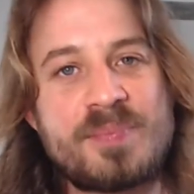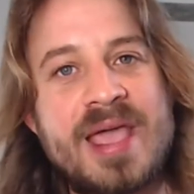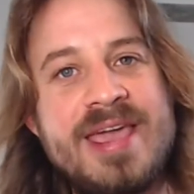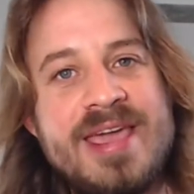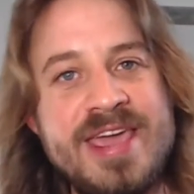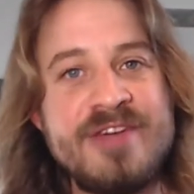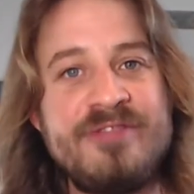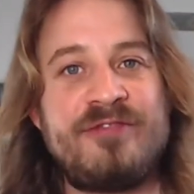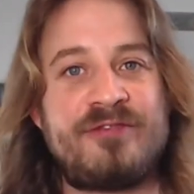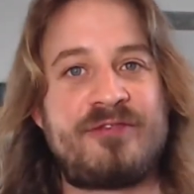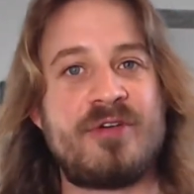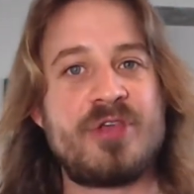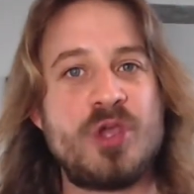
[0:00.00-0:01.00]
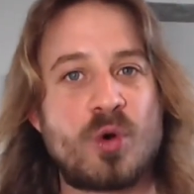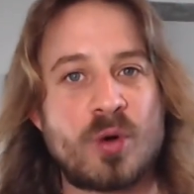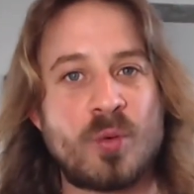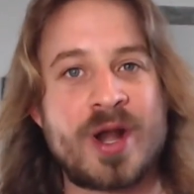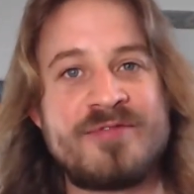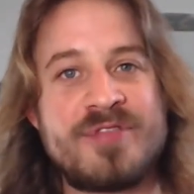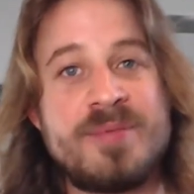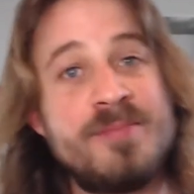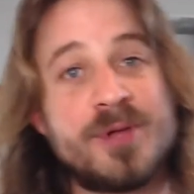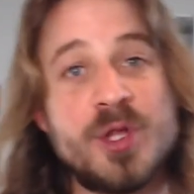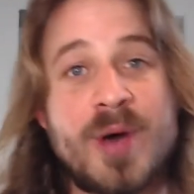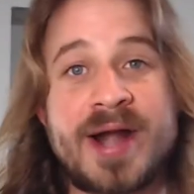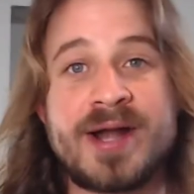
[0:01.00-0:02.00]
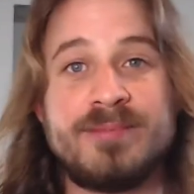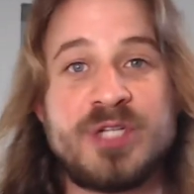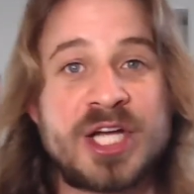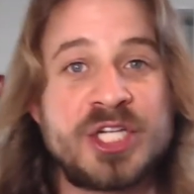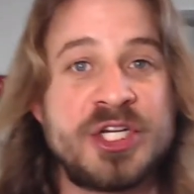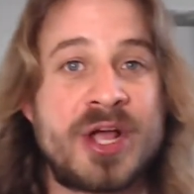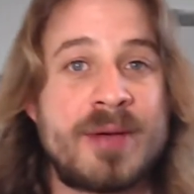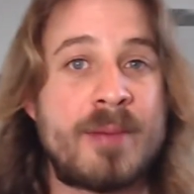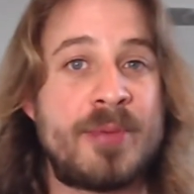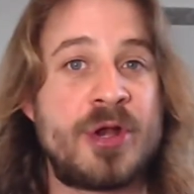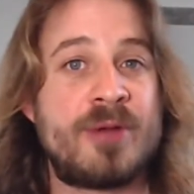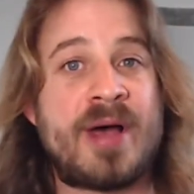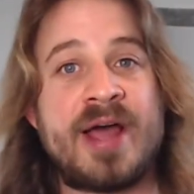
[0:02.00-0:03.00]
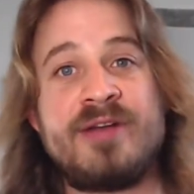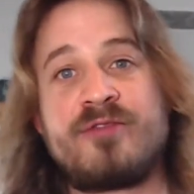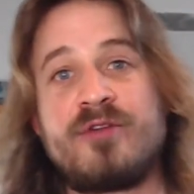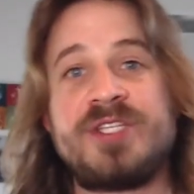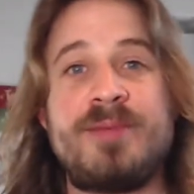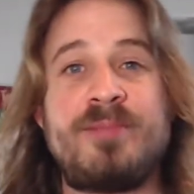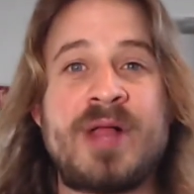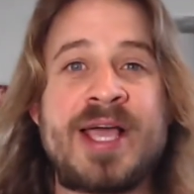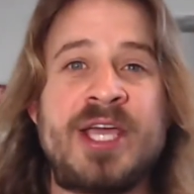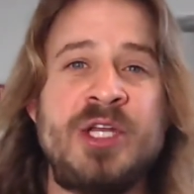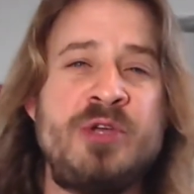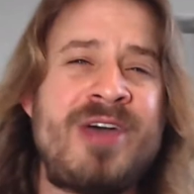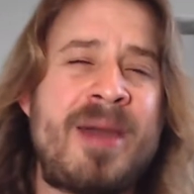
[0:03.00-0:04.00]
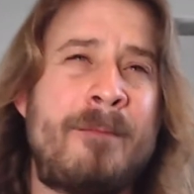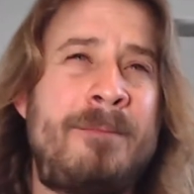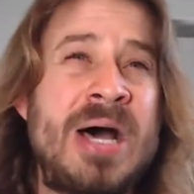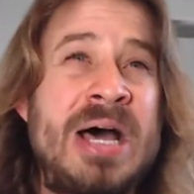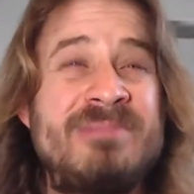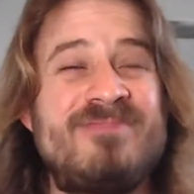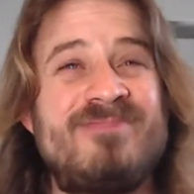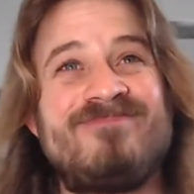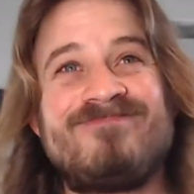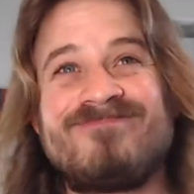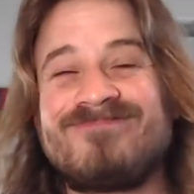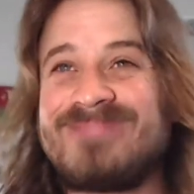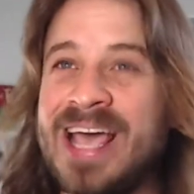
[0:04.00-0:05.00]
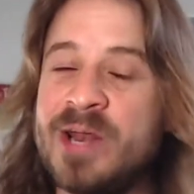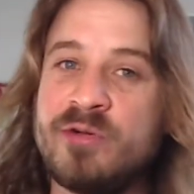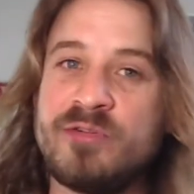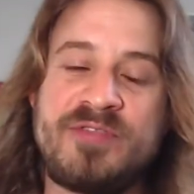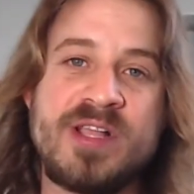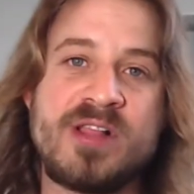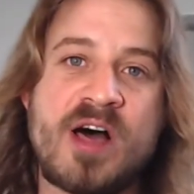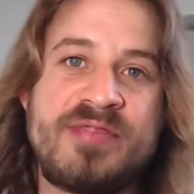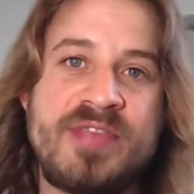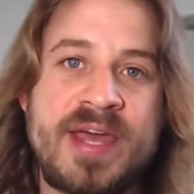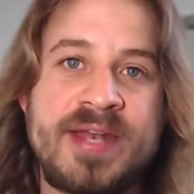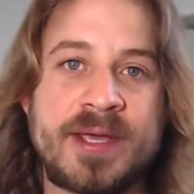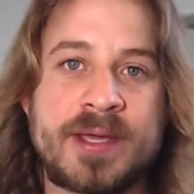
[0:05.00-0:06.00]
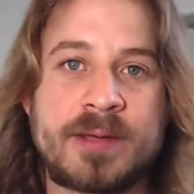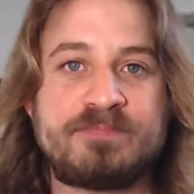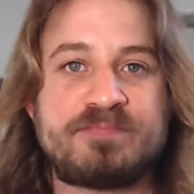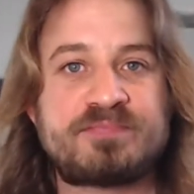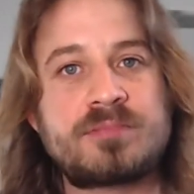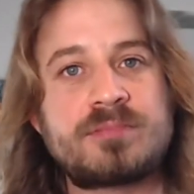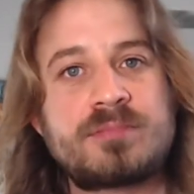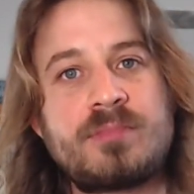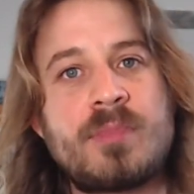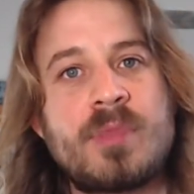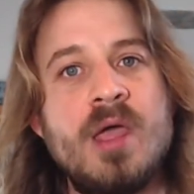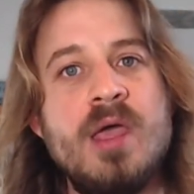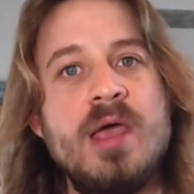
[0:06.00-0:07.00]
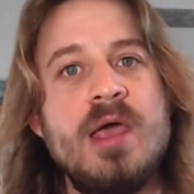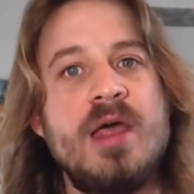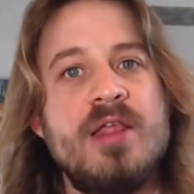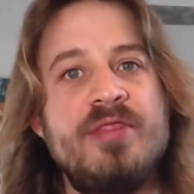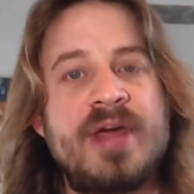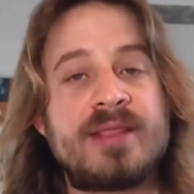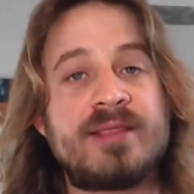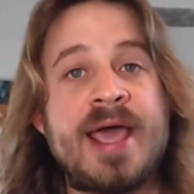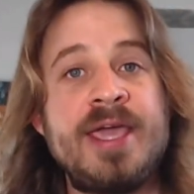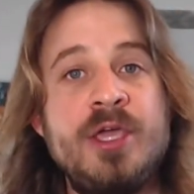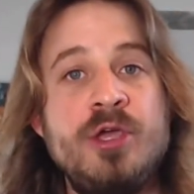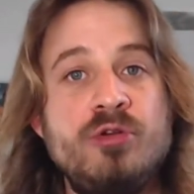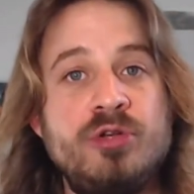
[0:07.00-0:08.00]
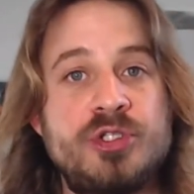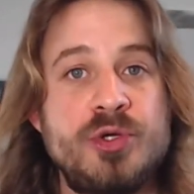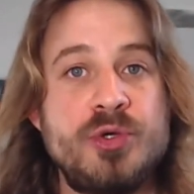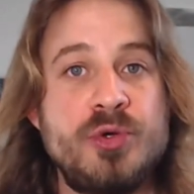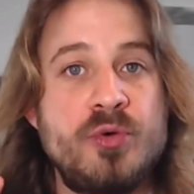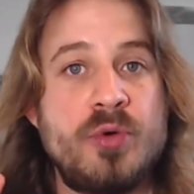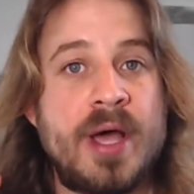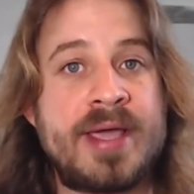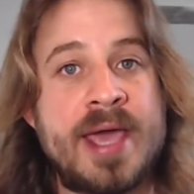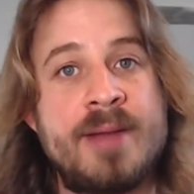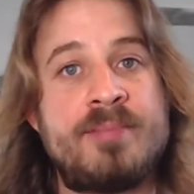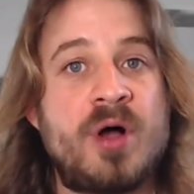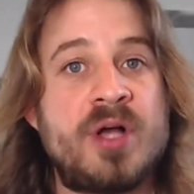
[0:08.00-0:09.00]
If you're one of the people who had an objection come up in your mind, for example, I can do that, but I don't feel authentic, then I'd like you to, again, pause the